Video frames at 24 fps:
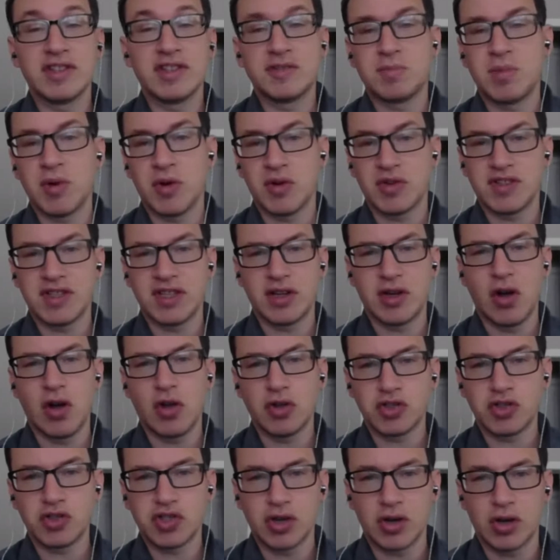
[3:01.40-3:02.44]
of conspiracy
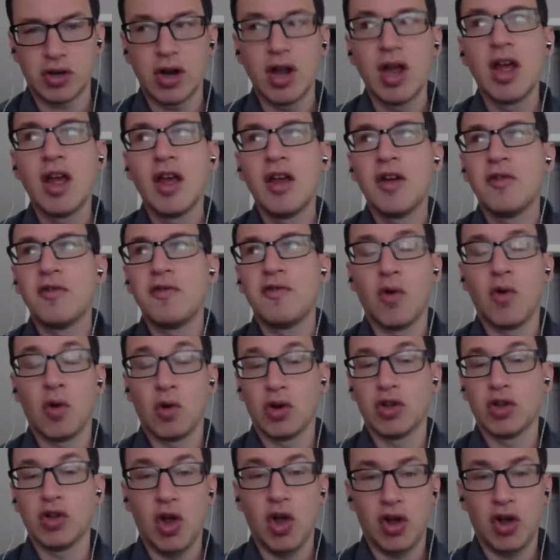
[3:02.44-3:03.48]
culture
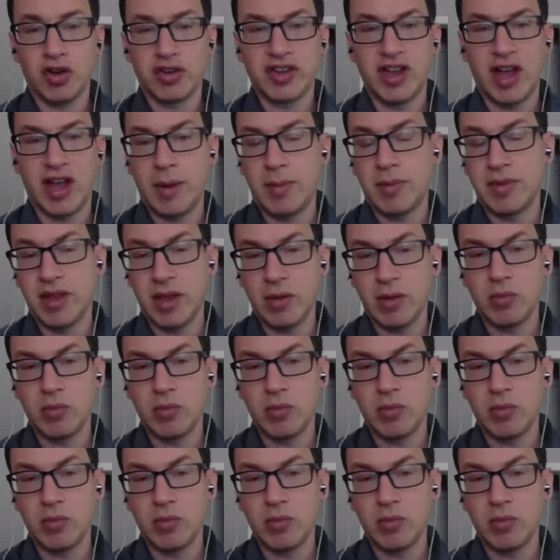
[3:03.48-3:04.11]
for a long time,